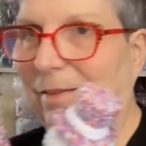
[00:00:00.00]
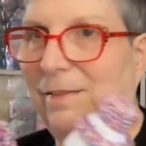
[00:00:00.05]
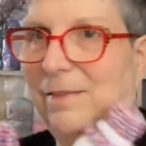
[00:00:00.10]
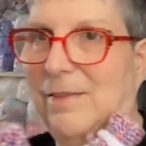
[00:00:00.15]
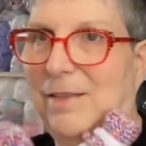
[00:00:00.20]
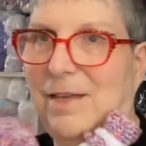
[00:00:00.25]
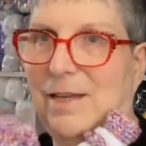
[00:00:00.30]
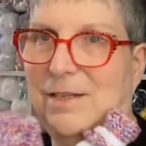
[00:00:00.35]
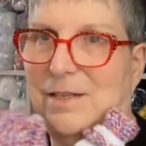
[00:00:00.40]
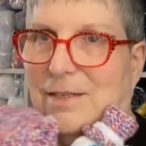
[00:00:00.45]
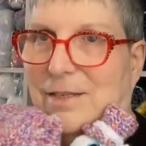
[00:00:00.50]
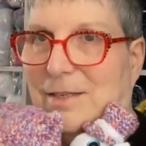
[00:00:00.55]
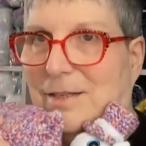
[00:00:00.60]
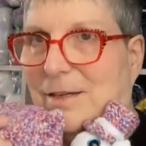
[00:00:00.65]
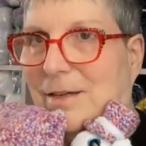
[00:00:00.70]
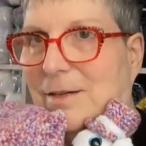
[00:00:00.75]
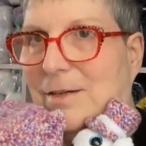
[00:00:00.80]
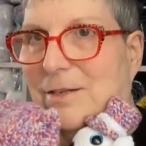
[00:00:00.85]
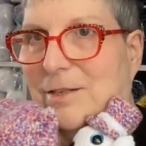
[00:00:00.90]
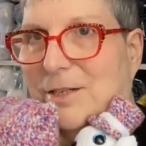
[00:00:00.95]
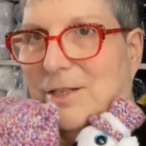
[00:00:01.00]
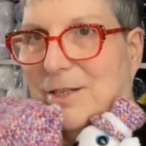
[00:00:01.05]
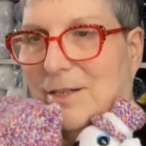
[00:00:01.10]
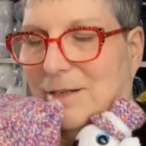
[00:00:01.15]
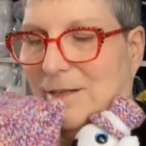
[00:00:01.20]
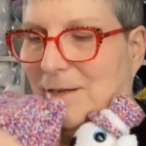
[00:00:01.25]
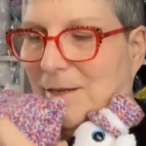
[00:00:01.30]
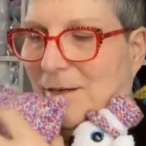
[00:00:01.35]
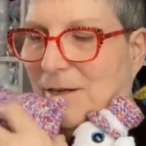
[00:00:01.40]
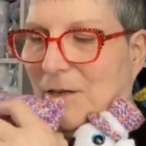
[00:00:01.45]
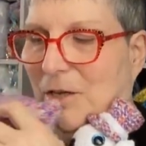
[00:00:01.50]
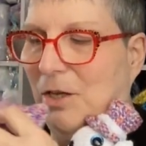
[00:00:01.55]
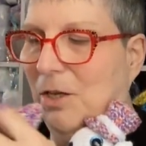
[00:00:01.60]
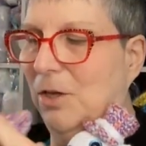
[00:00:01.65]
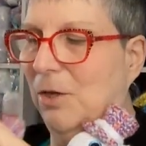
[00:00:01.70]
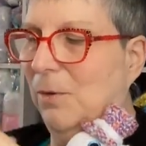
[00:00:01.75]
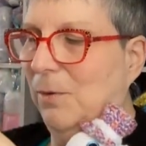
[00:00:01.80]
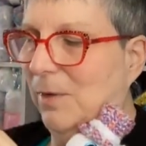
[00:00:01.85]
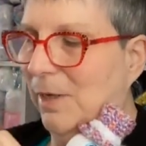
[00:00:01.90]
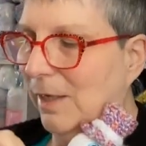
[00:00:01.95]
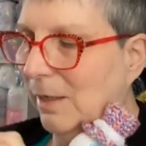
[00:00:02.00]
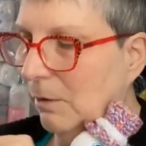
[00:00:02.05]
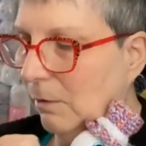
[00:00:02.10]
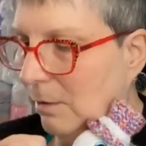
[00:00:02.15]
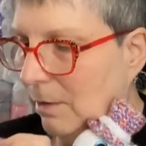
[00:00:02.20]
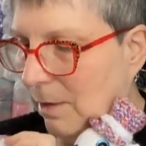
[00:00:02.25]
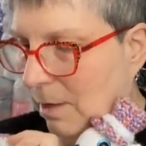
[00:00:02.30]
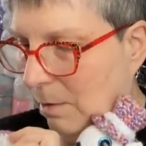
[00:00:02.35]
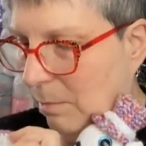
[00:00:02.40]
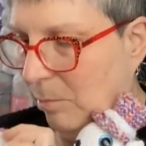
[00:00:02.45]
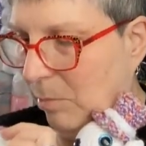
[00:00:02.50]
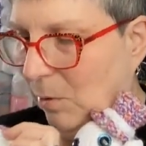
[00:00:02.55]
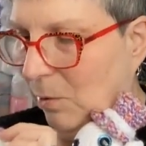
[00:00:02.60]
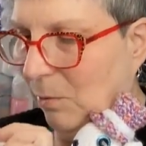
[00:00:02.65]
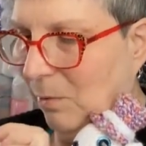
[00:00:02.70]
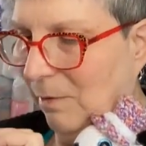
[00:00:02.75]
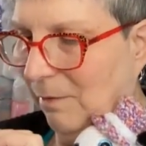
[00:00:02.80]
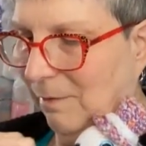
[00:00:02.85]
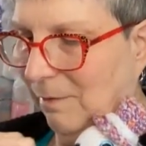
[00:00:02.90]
they're such a cute little couple.